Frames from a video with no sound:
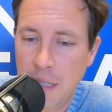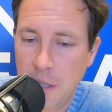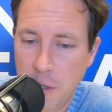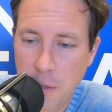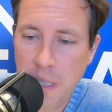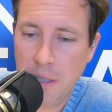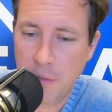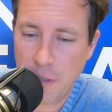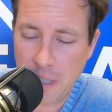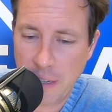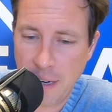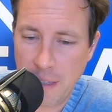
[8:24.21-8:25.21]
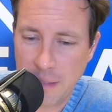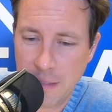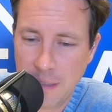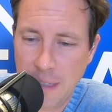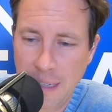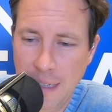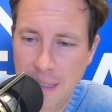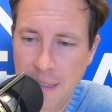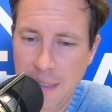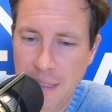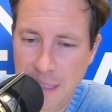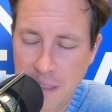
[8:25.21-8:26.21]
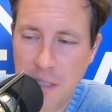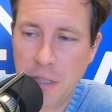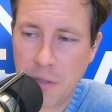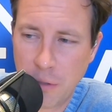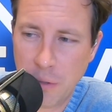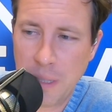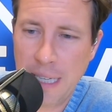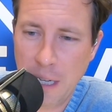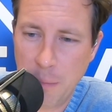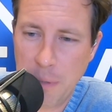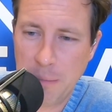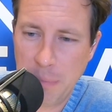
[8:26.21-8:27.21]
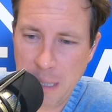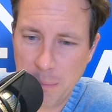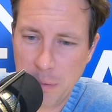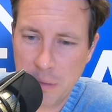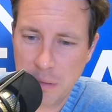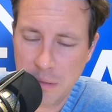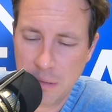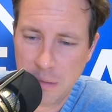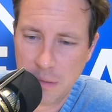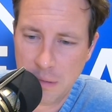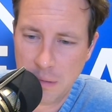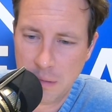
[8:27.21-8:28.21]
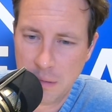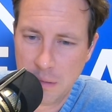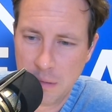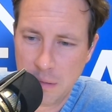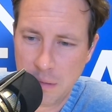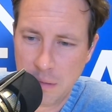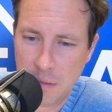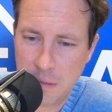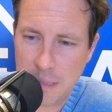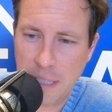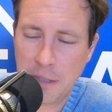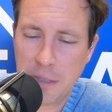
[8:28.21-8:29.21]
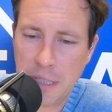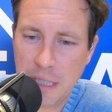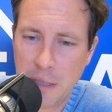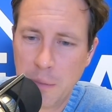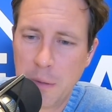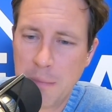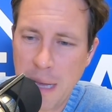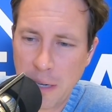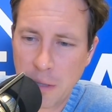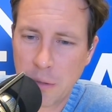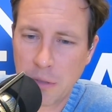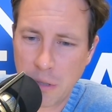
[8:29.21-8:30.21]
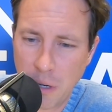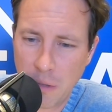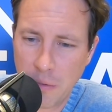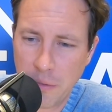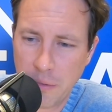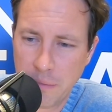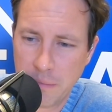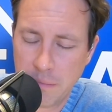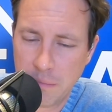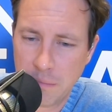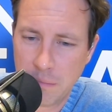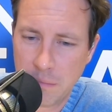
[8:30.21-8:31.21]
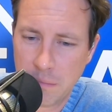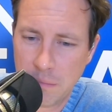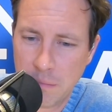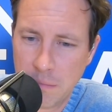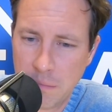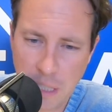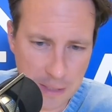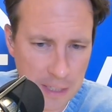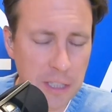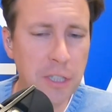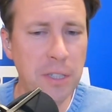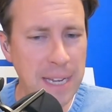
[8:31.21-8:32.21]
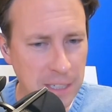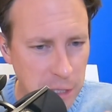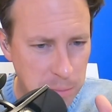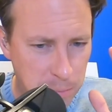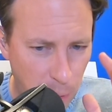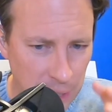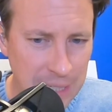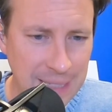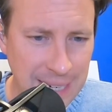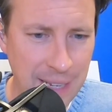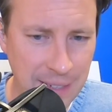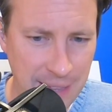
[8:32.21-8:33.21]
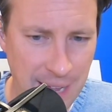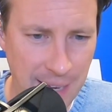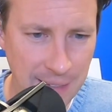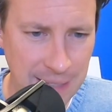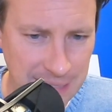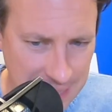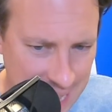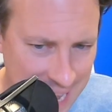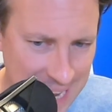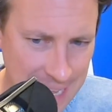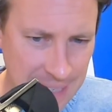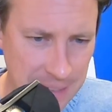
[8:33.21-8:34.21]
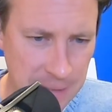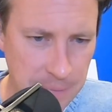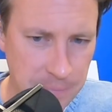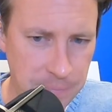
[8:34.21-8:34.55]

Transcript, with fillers: You need to figure out is it truly helping people that are dealing with medical struggles. Now that just just boil it down to that. Is that it?